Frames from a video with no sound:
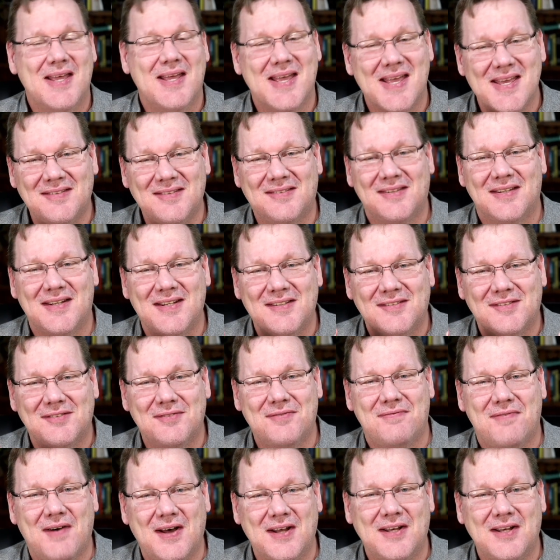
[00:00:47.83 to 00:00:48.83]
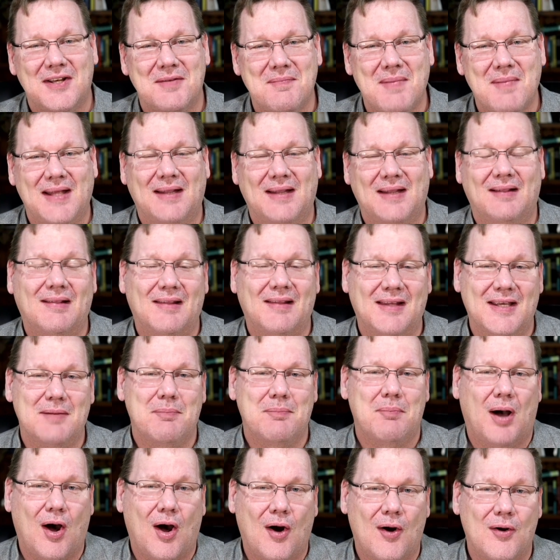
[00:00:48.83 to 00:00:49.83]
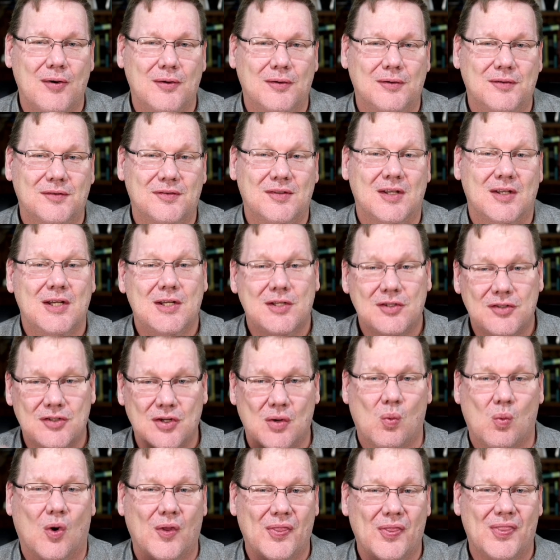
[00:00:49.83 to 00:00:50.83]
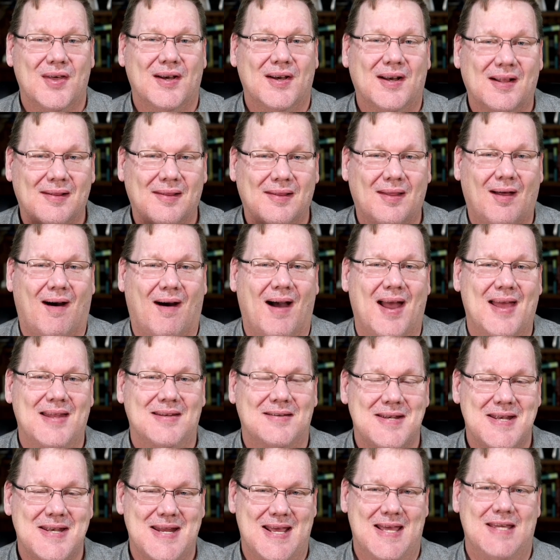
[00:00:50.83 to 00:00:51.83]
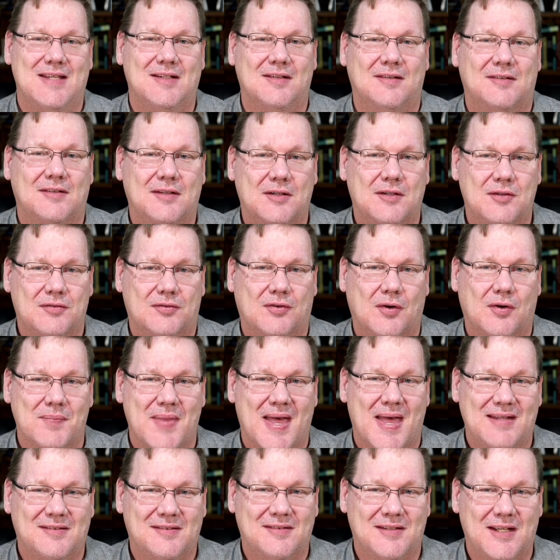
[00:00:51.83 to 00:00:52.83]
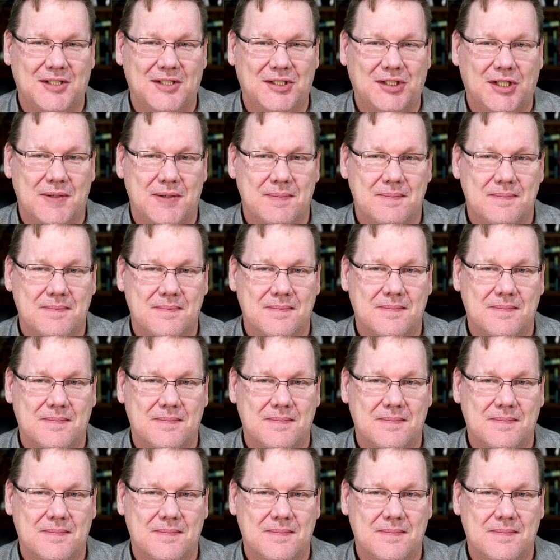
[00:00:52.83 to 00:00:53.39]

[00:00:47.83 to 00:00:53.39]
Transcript: is that it's fundamentally opposed to what the client needs from that session.